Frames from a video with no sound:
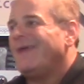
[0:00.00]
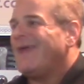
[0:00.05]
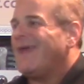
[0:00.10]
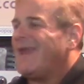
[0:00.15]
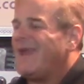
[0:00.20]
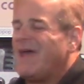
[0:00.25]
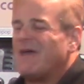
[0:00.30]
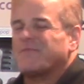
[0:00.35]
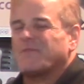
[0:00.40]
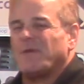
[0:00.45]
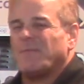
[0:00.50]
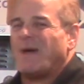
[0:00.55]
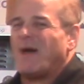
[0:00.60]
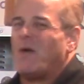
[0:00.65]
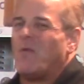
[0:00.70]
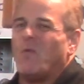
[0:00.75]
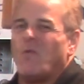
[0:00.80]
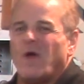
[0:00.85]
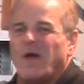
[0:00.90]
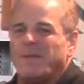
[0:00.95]
And after
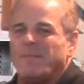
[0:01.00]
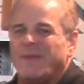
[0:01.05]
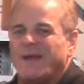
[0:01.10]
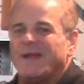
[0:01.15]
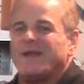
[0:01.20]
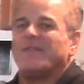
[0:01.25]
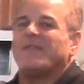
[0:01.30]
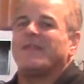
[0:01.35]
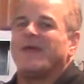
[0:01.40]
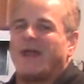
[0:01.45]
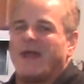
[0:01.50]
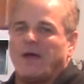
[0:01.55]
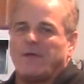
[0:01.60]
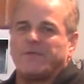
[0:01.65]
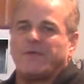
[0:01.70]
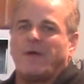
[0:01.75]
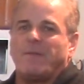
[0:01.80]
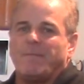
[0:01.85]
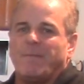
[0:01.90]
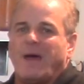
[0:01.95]
about one minute, then
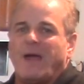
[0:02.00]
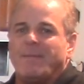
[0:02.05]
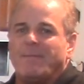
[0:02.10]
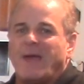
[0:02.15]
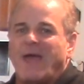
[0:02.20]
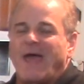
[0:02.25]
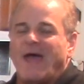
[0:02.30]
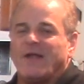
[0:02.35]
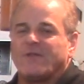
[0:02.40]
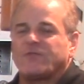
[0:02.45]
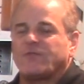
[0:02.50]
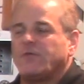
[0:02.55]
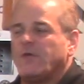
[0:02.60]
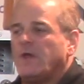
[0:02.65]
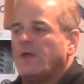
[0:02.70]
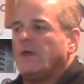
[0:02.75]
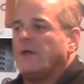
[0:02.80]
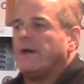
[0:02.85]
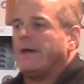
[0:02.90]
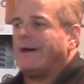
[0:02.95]
I'll dump my batch
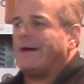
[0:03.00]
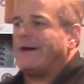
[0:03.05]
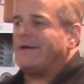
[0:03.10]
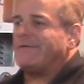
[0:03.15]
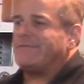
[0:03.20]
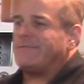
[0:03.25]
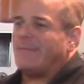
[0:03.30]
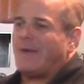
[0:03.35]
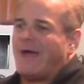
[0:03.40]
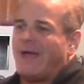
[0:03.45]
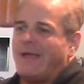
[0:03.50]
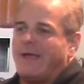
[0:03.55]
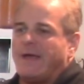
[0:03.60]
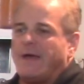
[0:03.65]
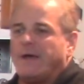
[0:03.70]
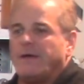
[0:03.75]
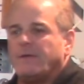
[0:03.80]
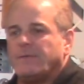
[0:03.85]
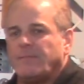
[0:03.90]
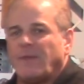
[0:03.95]
of my,
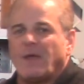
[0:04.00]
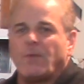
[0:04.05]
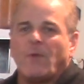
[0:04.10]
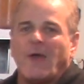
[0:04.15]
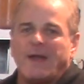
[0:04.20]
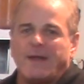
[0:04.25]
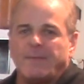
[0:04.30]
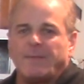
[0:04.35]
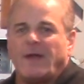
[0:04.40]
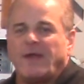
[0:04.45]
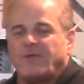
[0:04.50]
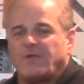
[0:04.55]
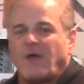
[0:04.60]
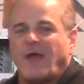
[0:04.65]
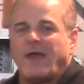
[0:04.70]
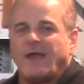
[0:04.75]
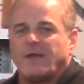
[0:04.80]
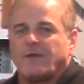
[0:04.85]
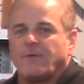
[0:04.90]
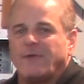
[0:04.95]
uh, my wet and my
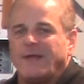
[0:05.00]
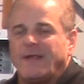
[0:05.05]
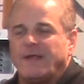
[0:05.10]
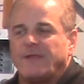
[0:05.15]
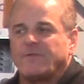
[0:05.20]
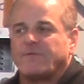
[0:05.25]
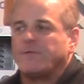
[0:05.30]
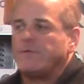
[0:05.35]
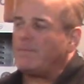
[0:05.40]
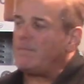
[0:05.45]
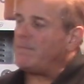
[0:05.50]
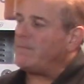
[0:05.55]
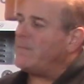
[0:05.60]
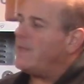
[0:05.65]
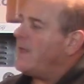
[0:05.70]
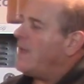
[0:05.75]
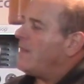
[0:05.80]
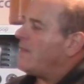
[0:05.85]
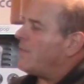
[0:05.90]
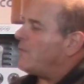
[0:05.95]
dry ingredients.
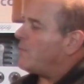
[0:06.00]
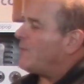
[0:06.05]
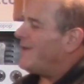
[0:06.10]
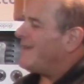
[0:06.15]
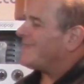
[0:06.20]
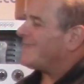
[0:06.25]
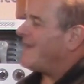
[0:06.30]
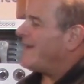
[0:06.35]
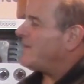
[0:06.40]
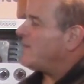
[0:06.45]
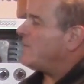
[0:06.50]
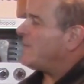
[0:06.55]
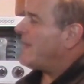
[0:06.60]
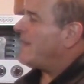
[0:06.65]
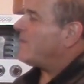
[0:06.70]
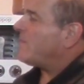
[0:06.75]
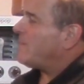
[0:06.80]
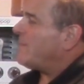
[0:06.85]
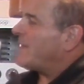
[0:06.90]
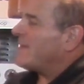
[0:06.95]
The reason I do
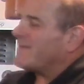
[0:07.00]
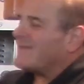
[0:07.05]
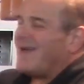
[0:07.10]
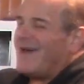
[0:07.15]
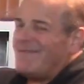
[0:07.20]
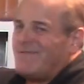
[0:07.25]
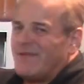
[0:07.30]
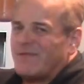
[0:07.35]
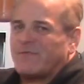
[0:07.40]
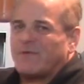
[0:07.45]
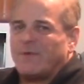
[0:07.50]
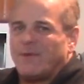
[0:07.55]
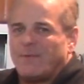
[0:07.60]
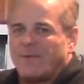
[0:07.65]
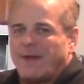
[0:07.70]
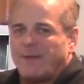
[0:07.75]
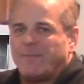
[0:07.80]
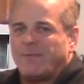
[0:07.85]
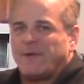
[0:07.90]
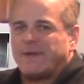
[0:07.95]
that is because obviously
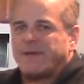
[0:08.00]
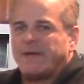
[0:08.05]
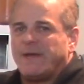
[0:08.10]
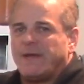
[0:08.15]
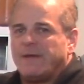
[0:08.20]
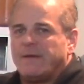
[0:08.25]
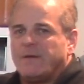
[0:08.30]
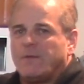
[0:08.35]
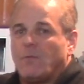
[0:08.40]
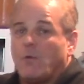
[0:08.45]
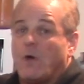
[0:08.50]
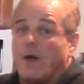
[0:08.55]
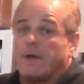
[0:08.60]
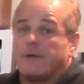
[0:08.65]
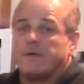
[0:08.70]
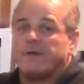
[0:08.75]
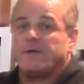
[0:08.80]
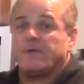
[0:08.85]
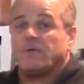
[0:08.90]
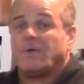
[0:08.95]
when I put
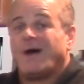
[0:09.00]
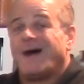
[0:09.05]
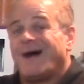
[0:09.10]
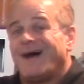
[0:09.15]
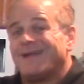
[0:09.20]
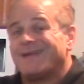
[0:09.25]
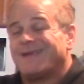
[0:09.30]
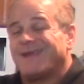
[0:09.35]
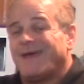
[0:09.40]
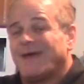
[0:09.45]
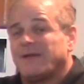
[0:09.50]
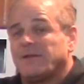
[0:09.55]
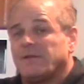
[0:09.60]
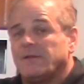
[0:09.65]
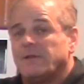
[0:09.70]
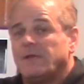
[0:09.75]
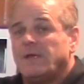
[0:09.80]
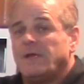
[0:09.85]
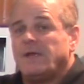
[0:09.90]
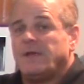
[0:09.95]
water into a hot
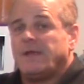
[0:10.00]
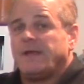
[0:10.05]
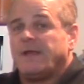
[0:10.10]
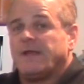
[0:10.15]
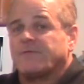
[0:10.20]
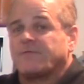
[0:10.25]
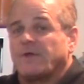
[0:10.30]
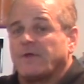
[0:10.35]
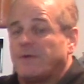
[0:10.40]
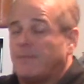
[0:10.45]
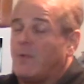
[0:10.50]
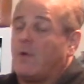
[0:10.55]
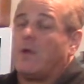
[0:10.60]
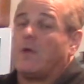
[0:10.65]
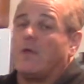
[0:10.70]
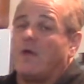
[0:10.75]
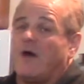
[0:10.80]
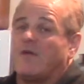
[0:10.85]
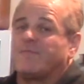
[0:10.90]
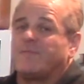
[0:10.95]
kettle, it's going to
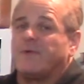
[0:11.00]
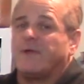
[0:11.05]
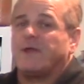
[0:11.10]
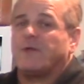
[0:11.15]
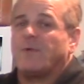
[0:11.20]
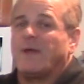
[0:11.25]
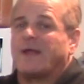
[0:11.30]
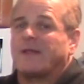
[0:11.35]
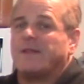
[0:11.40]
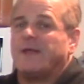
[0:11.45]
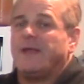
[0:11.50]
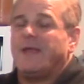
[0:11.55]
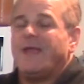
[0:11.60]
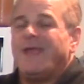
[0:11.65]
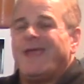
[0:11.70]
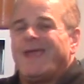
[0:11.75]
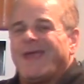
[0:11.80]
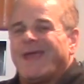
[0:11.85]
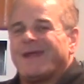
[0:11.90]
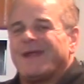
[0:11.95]
boil off pretty quickly.
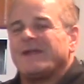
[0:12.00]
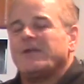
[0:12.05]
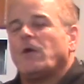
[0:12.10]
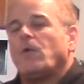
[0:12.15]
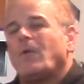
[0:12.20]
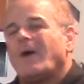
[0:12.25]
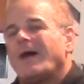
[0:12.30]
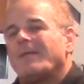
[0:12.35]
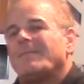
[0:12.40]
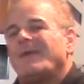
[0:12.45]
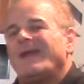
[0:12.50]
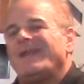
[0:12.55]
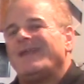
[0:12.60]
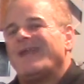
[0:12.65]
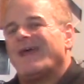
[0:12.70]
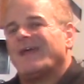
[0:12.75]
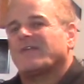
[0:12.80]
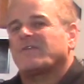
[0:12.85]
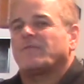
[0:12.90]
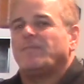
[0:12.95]
And I don't want my
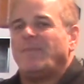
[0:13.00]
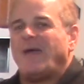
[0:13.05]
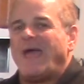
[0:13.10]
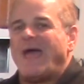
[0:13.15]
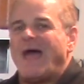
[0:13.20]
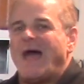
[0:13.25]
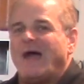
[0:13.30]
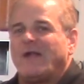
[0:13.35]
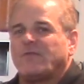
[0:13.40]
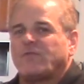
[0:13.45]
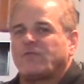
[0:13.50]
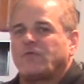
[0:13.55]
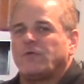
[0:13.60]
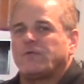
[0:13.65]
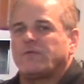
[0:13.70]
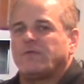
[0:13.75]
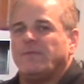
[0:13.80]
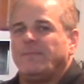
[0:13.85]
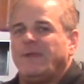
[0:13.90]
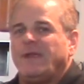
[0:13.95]
next batch
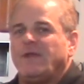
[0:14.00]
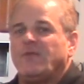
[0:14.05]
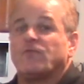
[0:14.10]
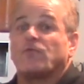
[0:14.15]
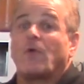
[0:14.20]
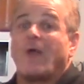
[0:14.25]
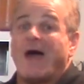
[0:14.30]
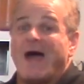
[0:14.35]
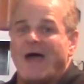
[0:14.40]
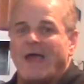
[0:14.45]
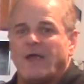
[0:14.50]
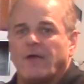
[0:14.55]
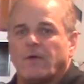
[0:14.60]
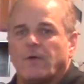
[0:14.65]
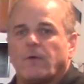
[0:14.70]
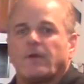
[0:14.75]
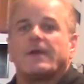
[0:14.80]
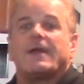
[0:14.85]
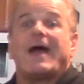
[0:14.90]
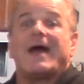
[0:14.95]
to be drier
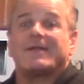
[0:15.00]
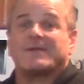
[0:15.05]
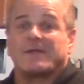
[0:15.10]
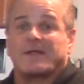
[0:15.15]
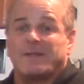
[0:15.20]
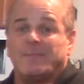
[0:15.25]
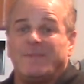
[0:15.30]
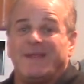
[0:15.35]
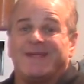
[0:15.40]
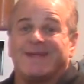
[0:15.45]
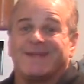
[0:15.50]
or not to be